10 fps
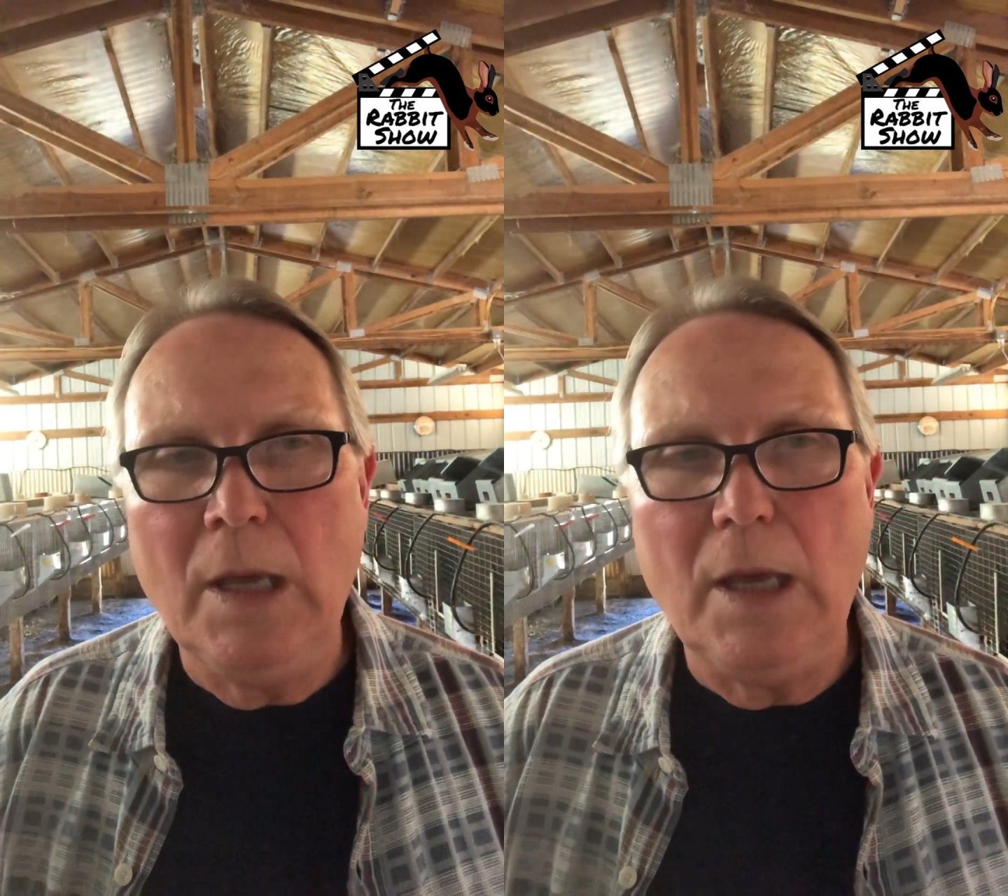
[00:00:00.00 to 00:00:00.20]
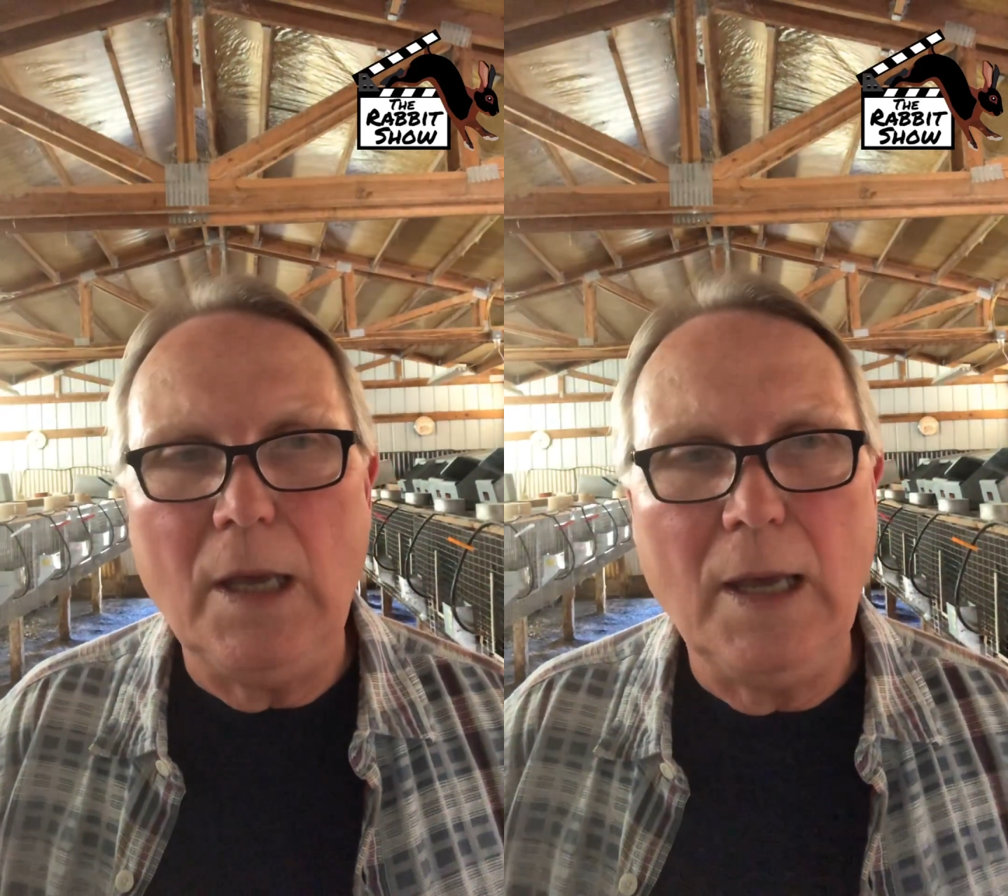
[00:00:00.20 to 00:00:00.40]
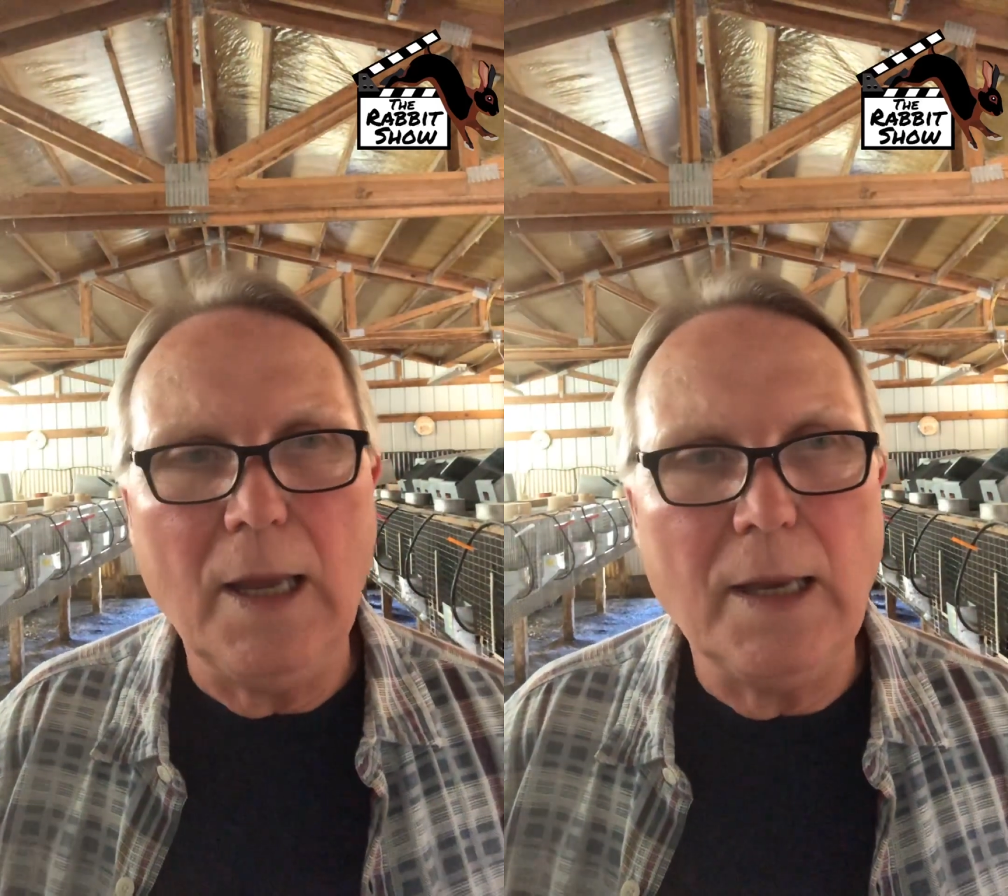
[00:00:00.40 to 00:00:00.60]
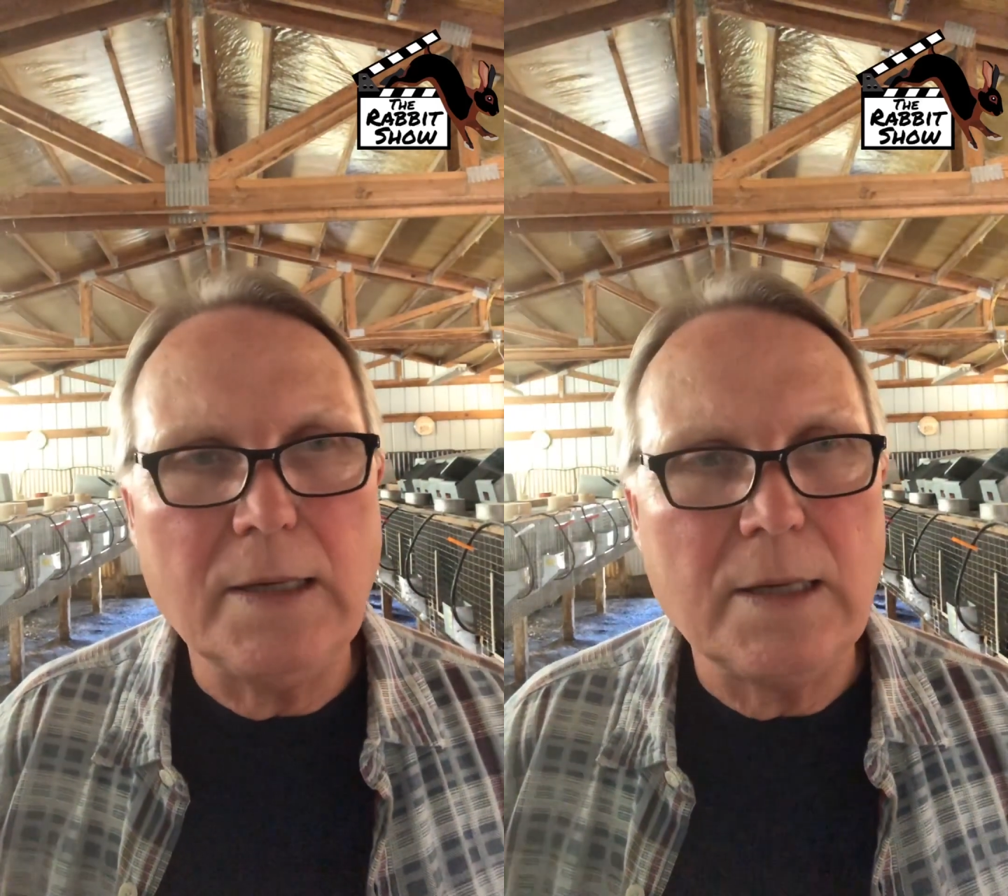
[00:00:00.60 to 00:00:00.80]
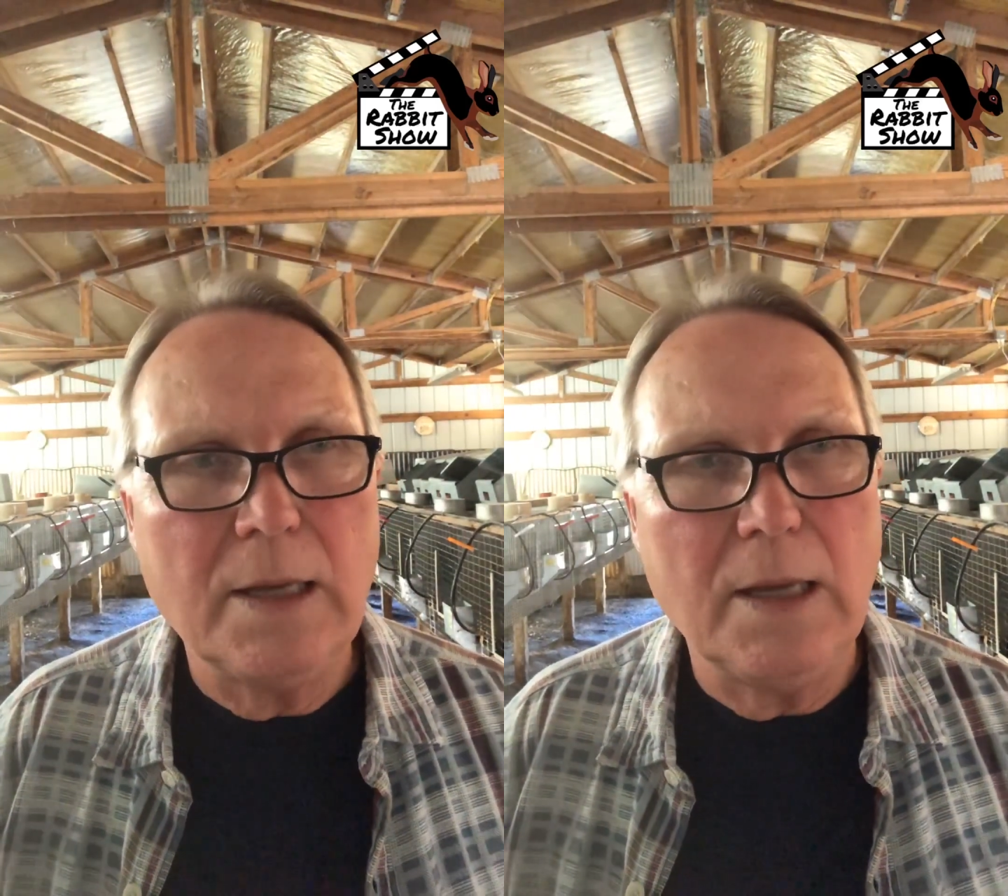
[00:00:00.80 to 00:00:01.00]

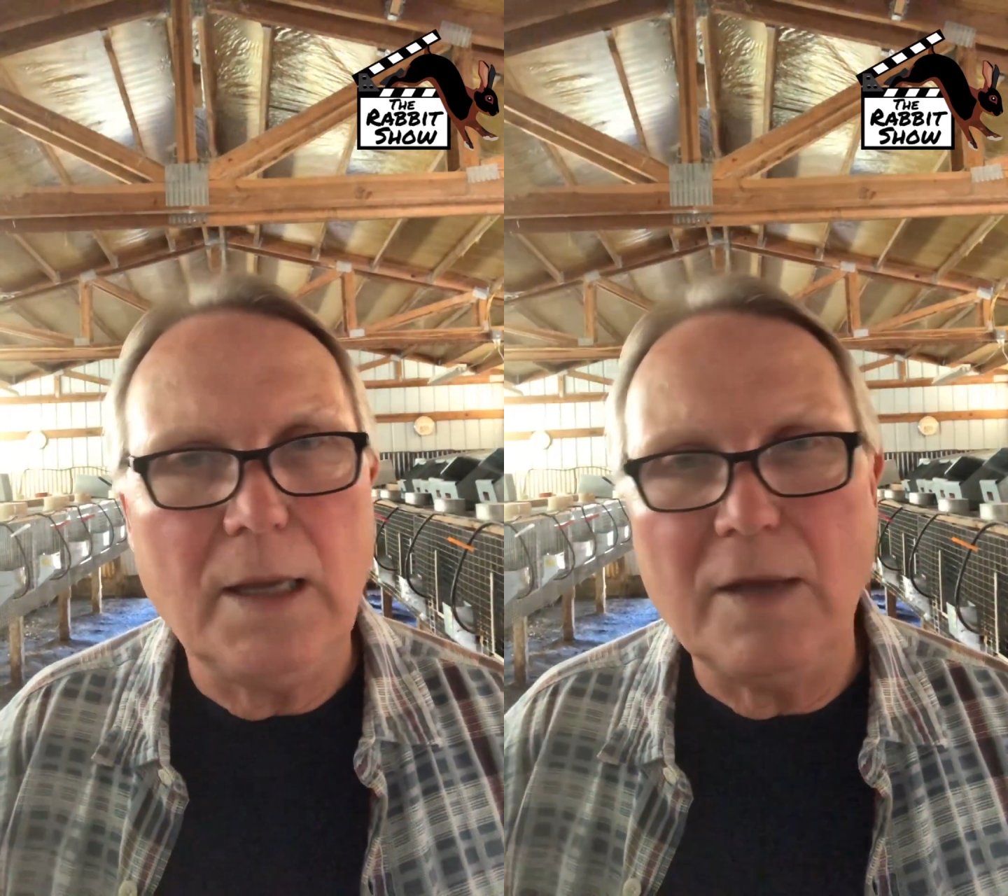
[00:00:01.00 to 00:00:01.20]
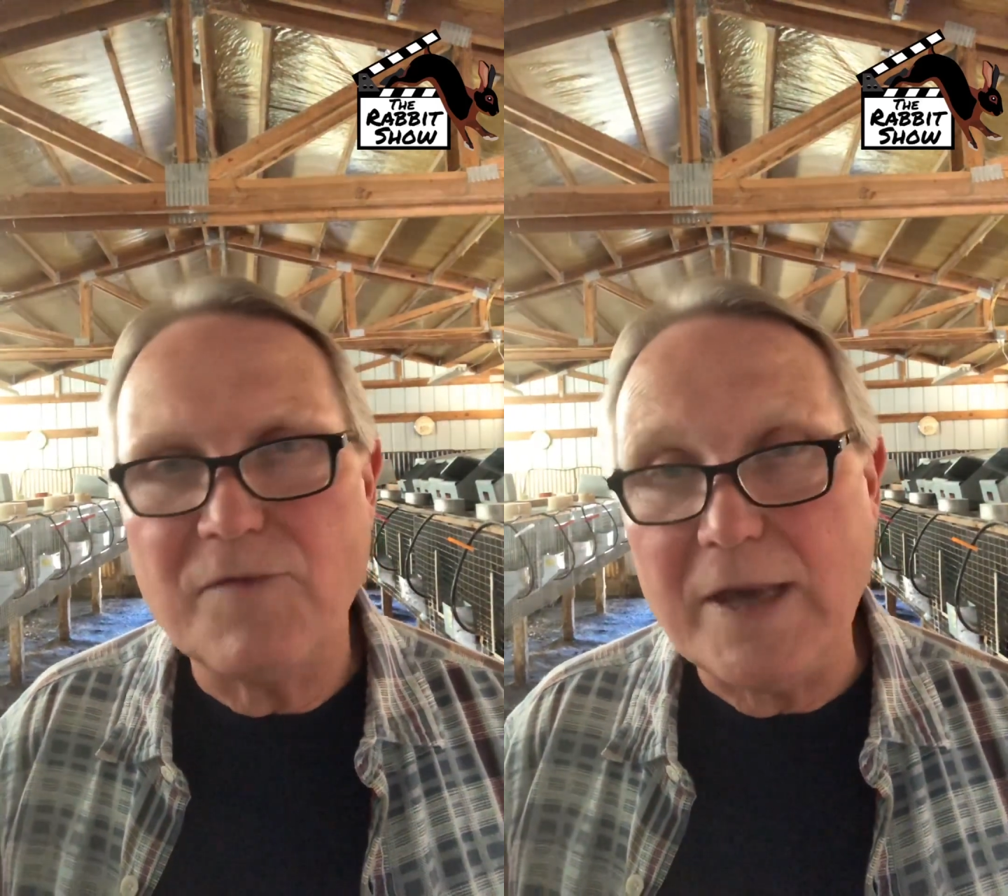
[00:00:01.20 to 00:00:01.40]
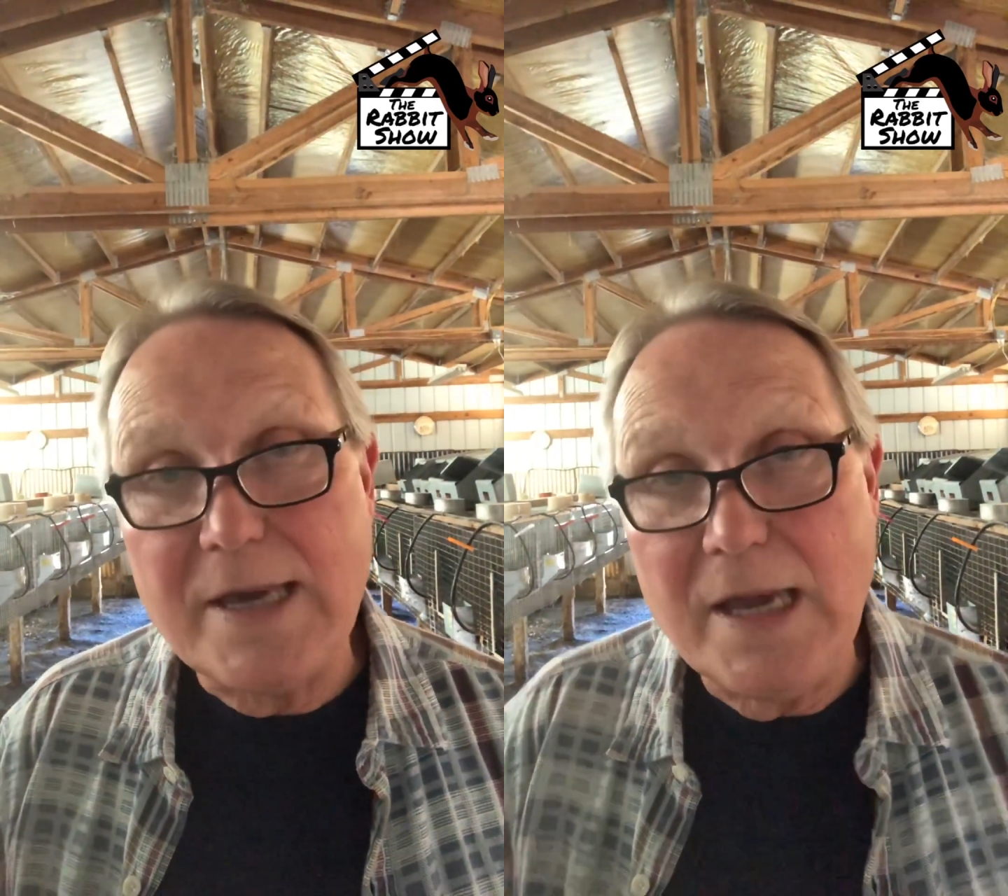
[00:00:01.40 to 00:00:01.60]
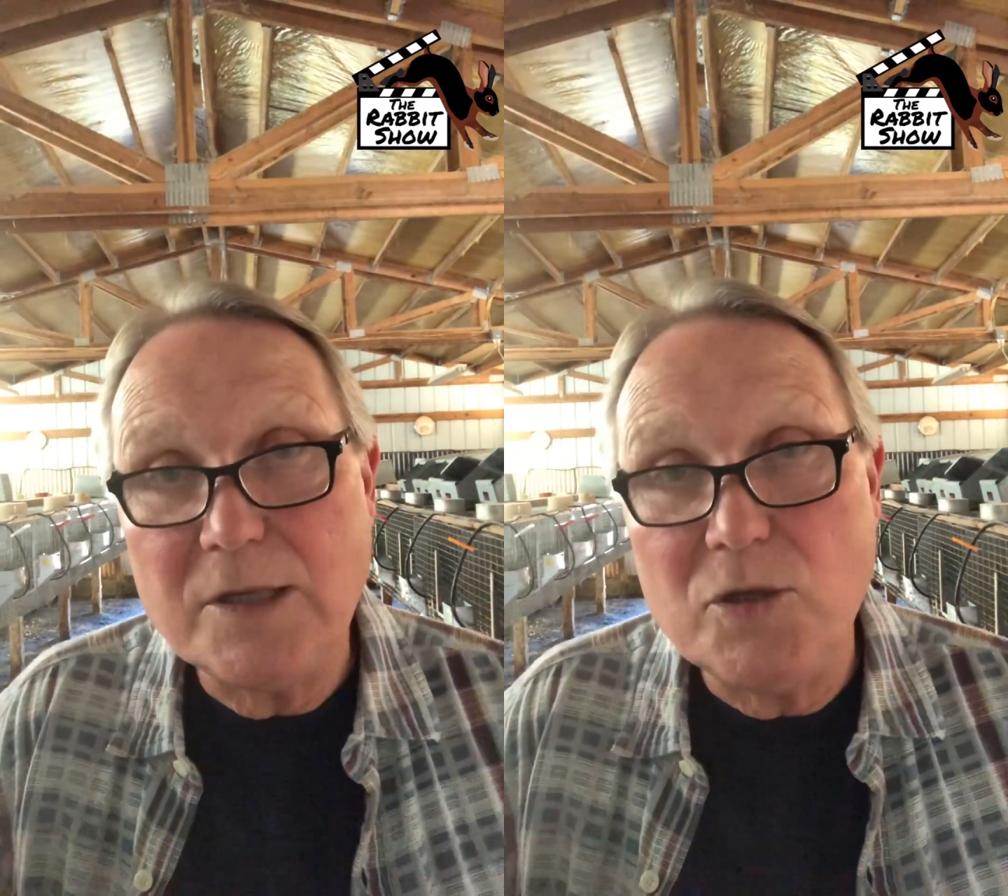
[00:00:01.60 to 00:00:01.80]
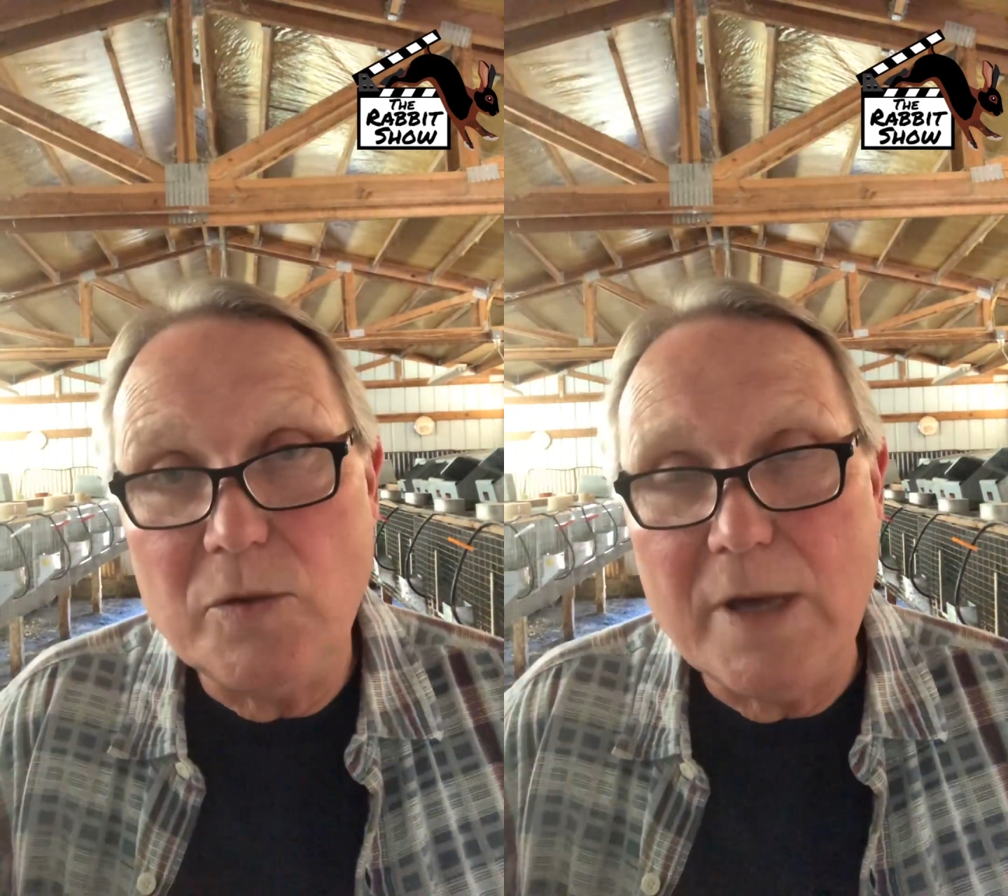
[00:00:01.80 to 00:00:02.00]
And if they can't
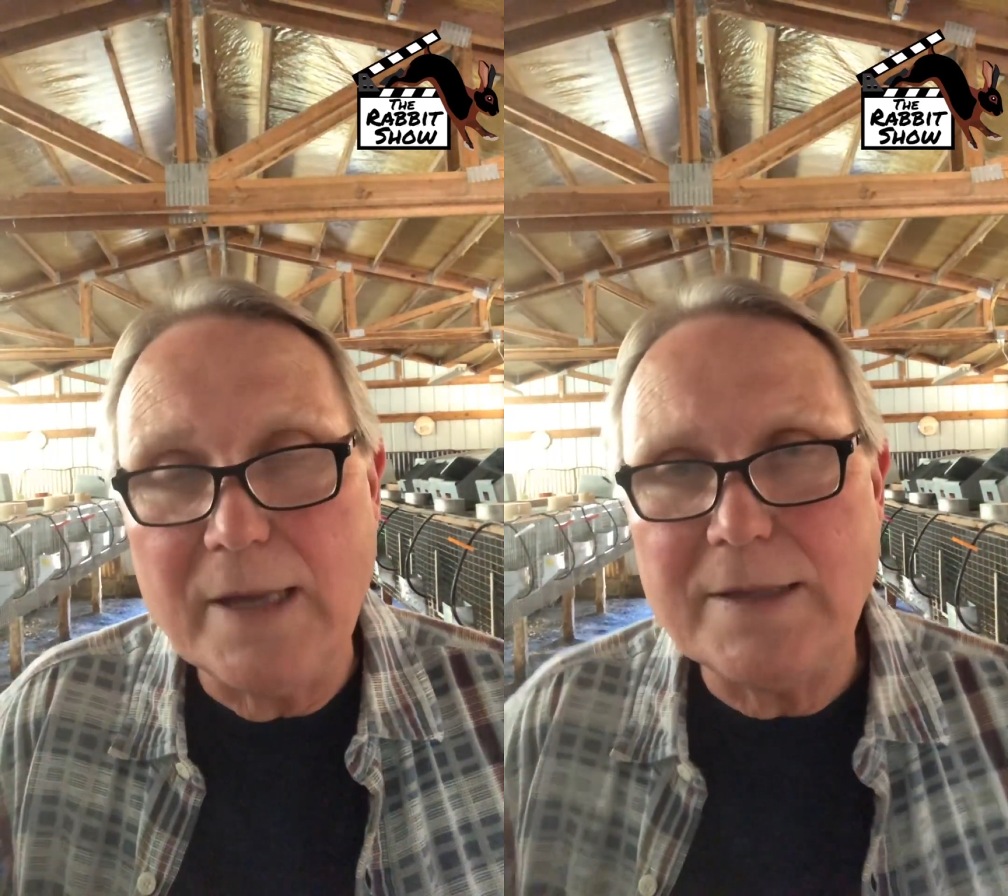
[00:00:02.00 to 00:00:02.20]
do that,